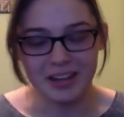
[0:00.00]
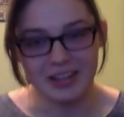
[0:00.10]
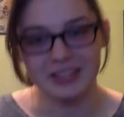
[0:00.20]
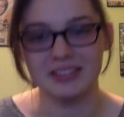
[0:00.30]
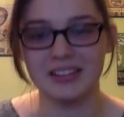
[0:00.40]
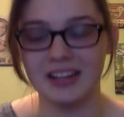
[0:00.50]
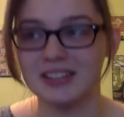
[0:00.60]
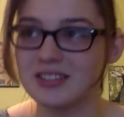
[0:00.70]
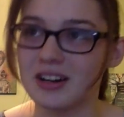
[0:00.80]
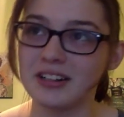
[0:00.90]
I
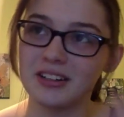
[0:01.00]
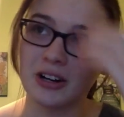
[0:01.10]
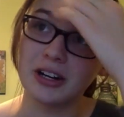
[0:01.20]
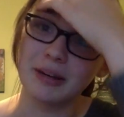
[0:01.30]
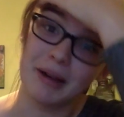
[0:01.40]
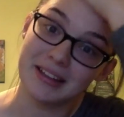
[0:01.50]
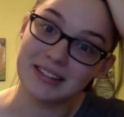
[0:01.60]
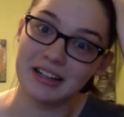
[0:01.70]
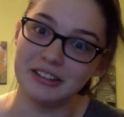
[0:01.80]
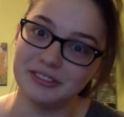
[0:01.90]
started hurting
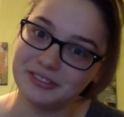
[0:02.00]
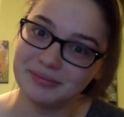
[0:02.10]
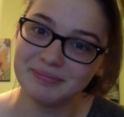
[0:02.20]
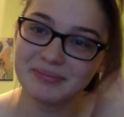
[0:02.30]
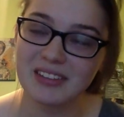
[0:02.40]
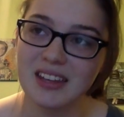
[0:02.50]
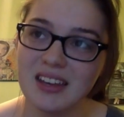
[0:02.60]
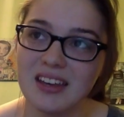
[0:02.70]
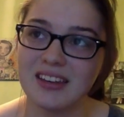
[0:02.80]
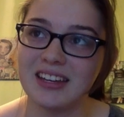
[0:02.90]
myself,
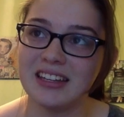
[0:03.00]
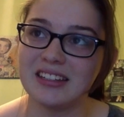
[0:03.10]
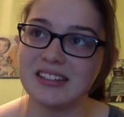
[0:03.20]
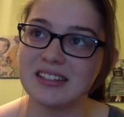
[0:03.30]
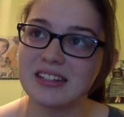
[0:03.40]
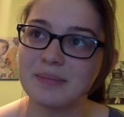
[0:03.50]
and